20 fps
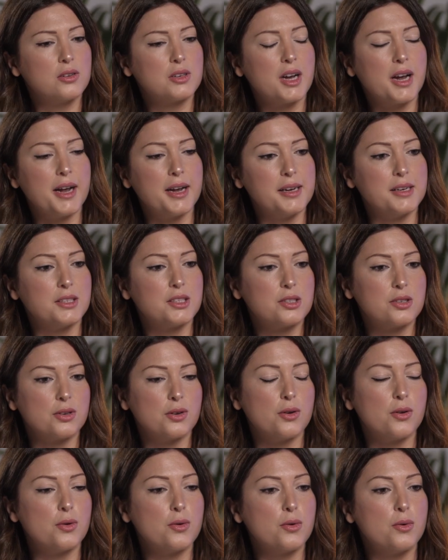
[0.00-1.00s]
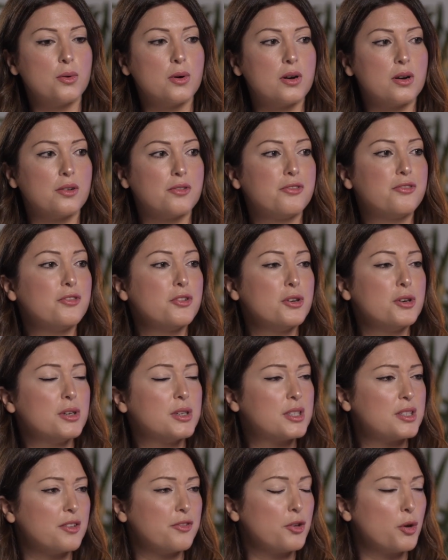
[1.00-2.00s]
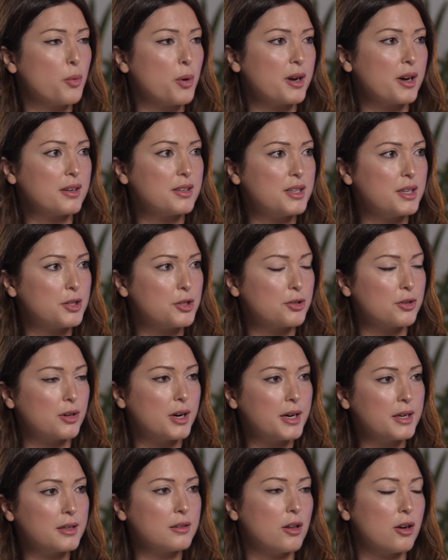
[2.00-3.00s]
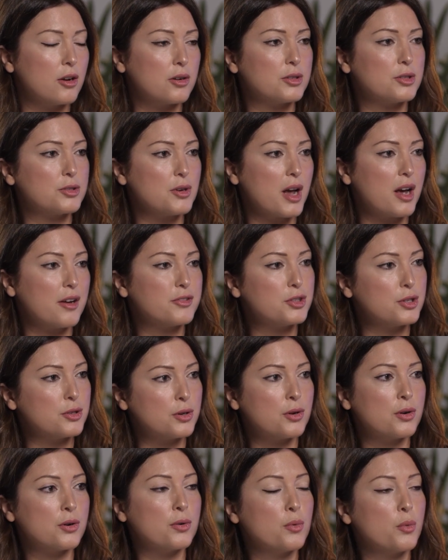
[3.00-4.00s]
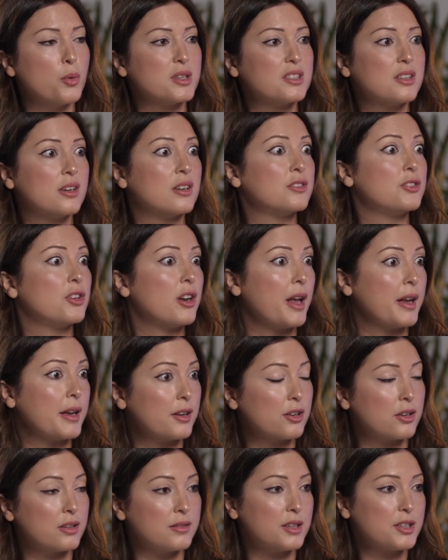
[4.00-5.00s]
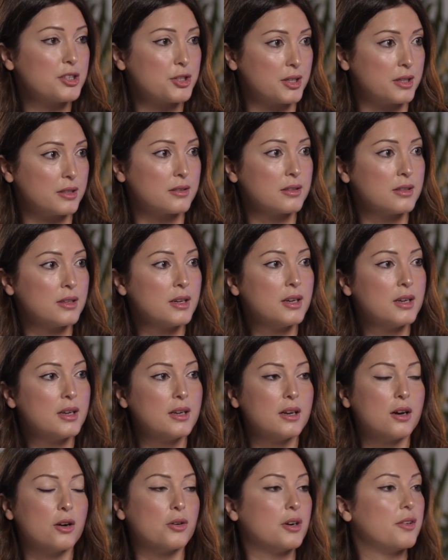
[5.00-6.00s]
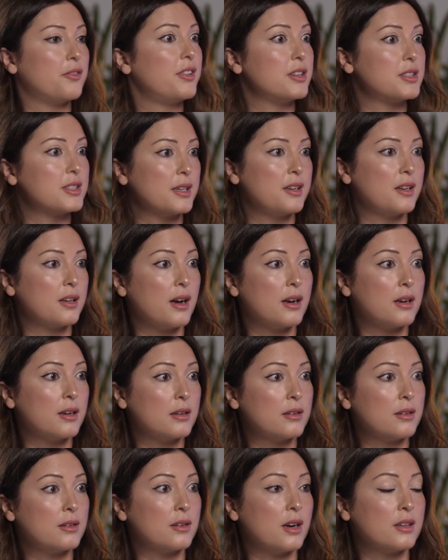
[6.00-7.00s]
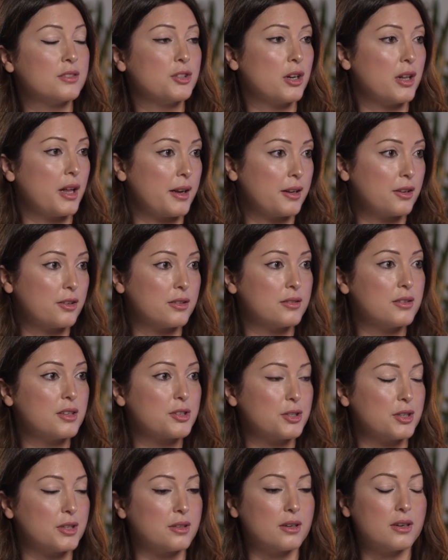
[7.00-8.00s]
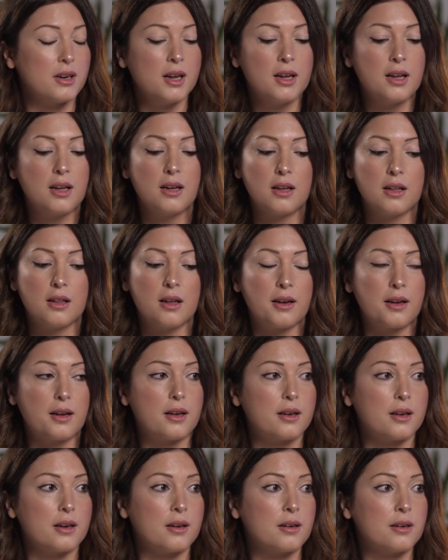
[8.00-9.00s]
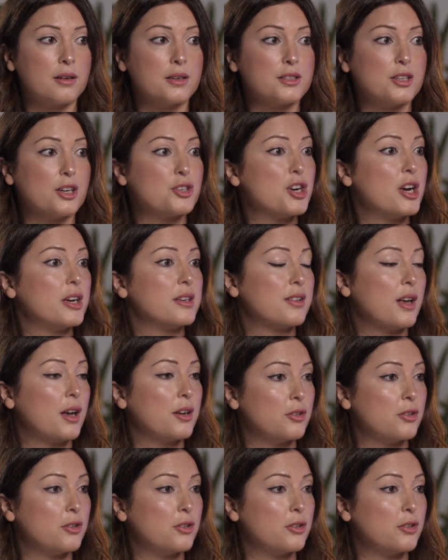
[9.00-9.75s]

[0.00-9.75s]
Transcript: Okay, so first, if you want to treat your hair loss, you have to know what's the underlying condition, or if there's any underlying condition, like such as